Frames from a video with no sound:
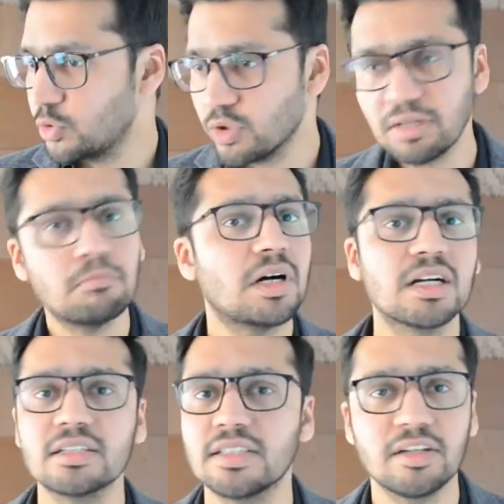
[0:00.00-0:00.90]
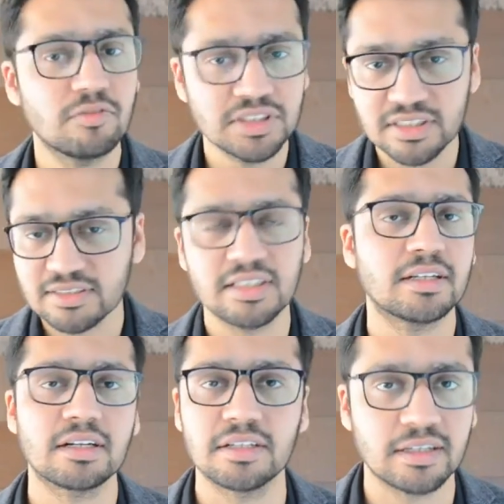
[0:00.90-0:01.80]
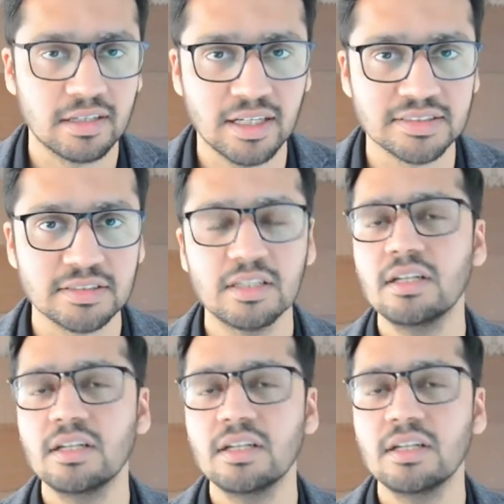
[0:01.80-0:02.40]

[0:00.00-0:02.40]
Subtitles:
doing marketing with this conducted class.